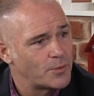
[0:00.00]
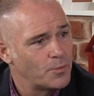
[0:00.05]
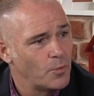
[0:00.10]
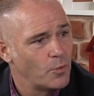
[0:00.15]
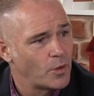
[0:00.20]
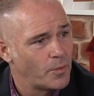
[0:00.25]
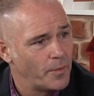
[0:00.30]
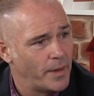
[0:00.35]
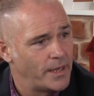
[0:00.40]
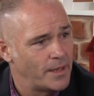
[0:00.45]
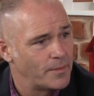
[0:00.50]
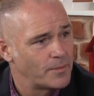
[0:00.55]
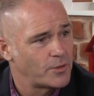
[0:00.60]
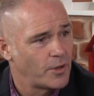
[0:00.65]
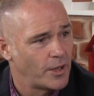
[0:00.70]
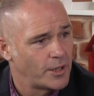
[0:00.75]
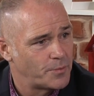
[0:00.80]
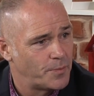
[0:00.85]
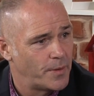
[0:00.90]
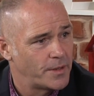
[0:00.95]
small to medium
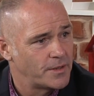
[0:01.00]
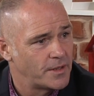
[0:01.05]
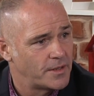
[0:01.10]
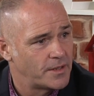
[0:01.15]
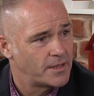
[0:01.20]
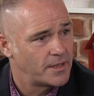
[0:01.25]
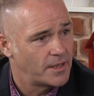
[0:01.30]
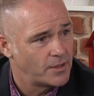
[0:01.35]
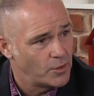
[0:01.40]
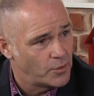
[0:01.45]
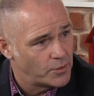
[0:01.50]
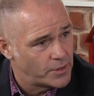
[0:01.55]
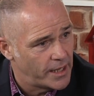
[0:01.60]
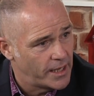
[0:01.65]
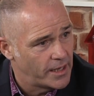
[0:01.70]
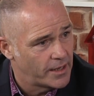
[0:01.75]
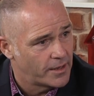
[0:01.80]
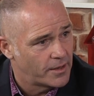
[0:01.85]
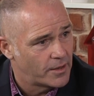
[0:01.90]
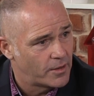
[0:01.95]
sized businesses in New
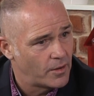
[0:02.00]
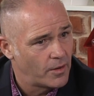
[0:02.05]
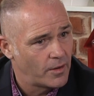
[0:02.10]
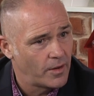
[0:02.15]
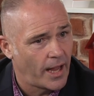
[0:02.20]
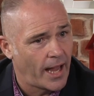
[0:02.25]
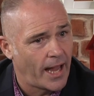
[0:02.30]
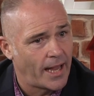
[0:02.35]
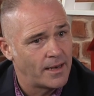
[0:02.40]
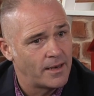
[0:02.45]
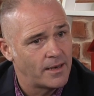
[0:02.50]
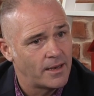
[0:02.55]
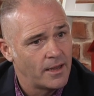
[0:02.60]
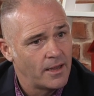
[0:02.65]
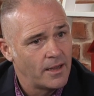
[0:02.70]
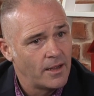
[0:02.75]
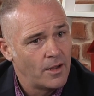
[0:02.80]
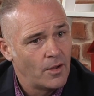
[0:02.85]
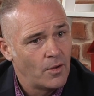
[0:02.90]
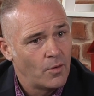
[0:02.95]
Zealand. And
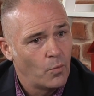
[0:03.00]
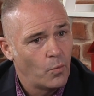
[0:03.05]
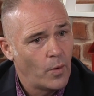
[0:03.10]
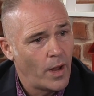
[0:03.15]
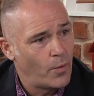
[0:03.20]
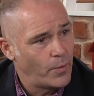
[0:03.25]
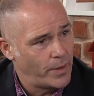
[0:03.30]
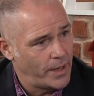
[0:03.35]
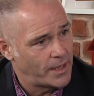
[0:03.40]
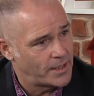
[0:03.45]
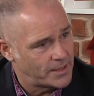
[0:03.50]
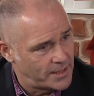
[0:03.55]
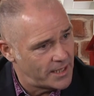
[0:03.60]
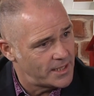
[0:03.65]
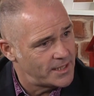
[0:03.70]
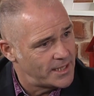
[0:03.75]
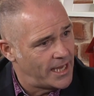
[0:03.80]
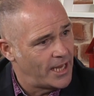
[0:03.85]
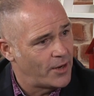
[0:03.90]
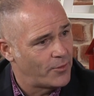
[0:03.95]
where we
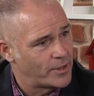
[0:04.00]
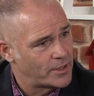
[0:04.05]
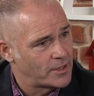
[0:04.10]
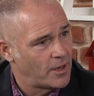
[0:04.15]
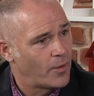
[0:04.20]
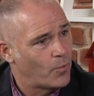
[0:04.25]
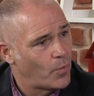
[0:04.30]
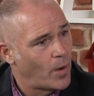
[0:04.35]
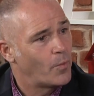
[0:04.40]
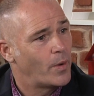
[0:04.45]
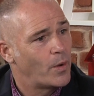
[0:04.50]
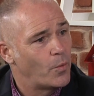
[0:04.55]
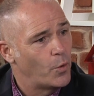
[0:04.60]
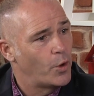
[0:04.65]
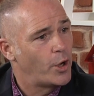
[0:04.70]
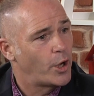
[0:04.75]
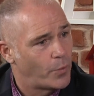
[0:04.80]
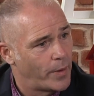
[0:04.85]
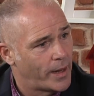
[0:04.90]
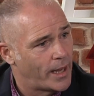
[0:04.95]
exist here is like when we
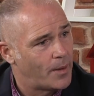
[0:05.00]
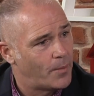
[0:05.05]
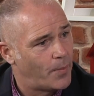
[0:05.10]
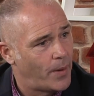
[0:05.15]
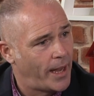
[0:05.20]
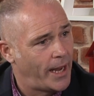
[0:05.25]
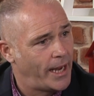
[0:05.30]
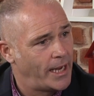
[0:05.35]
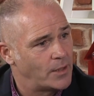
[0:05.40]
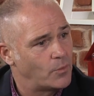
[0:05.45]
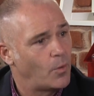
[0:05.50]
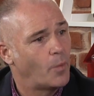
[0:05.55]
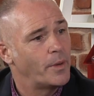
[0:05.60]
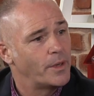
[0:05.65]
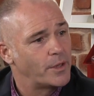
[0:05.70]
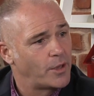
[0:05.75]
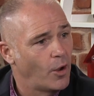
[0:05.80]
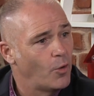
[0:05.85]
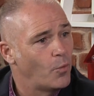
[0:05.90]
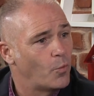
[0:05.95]
work, we get paid. When
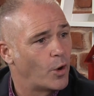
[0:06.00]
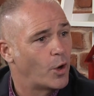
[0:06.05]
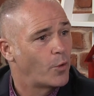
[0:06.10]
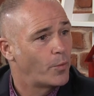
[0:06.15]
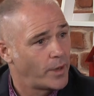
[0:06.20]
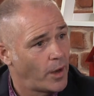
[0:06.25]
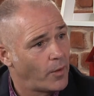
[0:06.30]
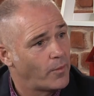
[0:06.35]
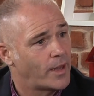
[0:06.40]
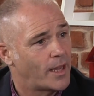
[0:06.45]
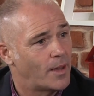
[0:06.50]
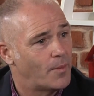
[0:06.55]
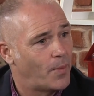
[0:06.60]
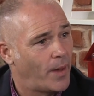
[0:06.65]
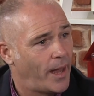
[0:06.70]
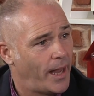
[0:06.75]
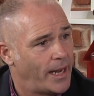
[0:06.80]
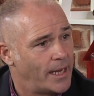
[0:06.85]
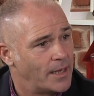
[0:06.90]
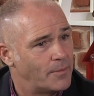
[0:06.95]
we don't work, we don't get
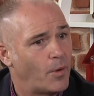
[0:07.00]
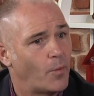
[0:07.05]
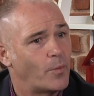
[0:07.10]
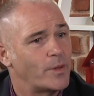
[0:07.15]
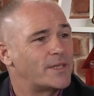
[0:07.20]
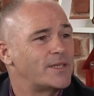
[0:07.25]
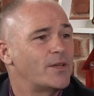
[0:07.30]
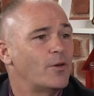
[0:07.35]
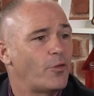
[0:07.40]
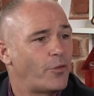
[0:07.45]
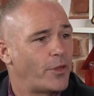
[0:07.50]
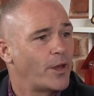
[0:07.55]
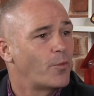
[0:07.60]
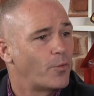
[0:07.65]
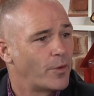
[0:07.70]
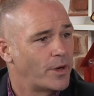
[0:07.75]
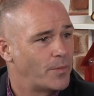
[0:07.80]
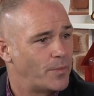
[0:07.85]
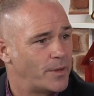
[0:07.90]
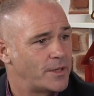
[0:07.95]
paid, but we still think
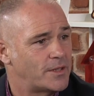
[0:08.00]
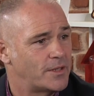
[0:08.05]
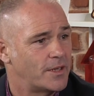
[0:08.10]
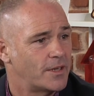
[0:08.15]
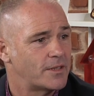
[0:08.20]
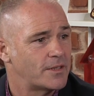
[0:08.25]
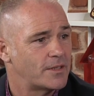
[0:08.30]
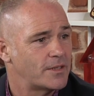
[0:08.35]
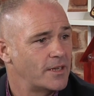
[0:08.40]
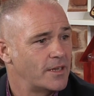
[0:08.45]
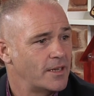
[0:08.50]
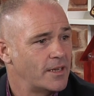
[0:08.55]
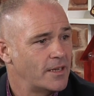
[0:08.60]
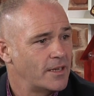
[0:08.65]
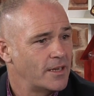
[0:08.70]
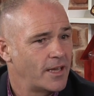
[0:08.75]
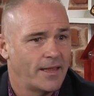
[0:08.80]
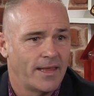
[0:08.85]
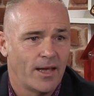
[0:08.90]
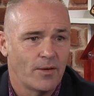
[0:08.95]
we're in a business.
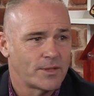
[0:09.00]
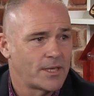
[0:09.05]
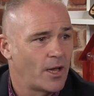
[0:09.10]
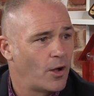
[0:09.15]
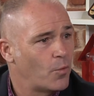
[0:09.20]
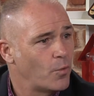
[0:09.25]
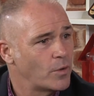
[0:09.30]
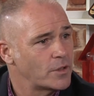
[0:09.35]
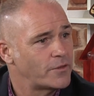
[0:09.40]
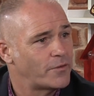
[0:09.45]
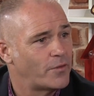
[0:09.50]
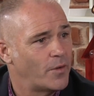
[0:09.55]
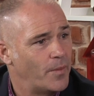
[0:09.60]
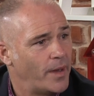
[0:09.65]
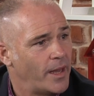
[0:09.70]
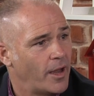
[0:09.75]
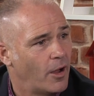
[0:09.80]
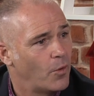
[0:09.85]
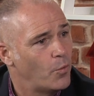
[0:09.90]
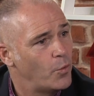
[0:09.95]
Yes. And that was how it was for
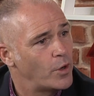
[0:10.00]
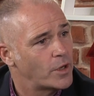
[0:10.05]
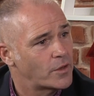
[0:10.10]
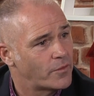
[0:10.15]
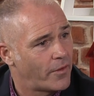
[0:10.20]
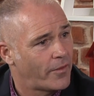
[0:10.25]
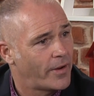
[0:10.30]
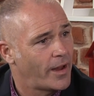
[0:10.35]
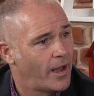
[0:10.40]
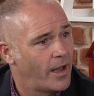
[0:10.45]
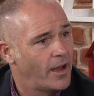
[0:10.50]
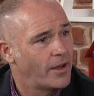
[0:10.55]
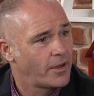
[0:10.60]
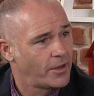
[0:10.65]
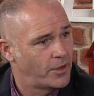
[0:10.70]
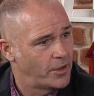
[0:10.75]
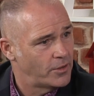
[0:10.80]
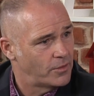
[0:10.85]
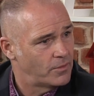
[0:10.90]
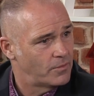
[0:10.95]
me. I worked very hard. I
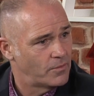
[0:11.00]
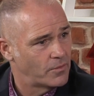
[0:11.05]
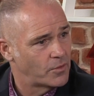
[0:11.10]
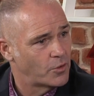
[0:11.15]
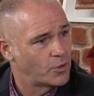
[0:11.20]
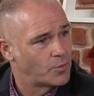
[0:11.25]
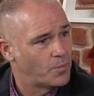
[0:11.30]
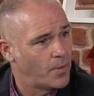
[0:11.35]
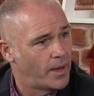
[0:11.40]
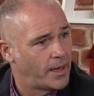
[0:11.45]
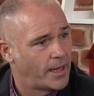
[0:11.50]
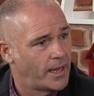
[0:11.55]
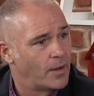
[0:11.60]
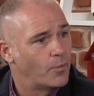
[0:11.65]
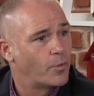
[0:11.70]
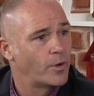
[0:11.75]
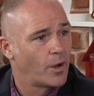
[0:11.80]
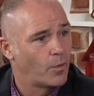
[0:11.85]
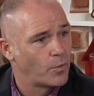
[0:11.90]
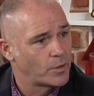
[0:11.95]
earned good money.
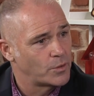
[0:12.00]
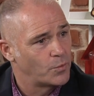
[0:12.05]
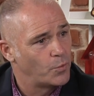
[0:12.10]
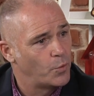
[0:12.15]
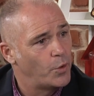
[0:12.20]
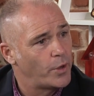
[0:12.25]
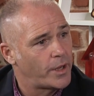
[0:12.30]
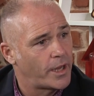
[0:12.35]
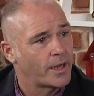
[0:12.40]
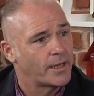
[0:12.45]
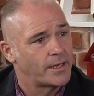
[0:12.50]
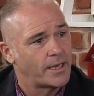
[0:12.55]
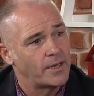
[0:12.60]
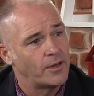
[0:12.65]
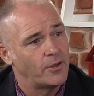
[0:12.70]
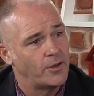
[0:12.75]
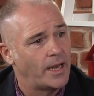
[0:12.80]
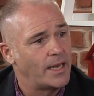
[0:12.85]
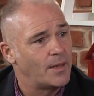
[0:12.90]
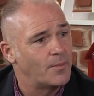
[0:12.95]
When I wasn't working, I didn't
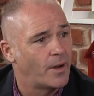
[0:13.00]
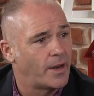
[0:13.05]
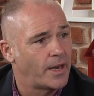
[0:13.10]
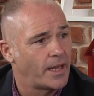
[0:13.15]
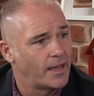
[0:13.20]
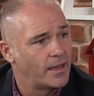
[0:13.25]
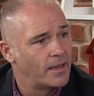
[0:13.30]
earn any money.